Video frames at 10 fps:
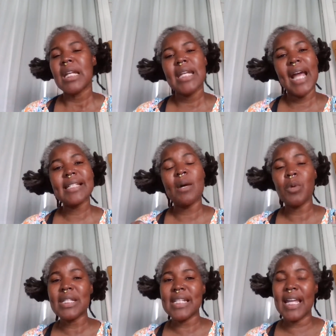Next, I
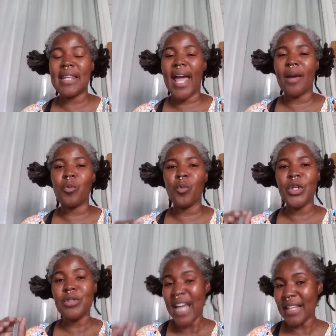want to say that
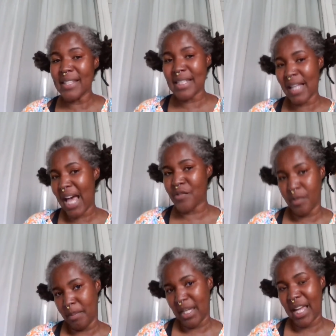when you take this class
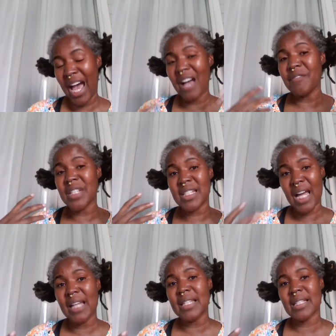from me, I've
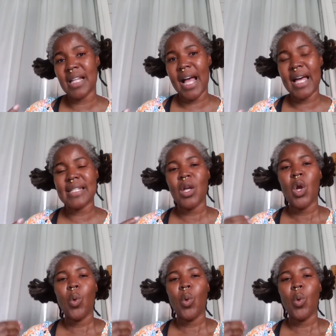designed this class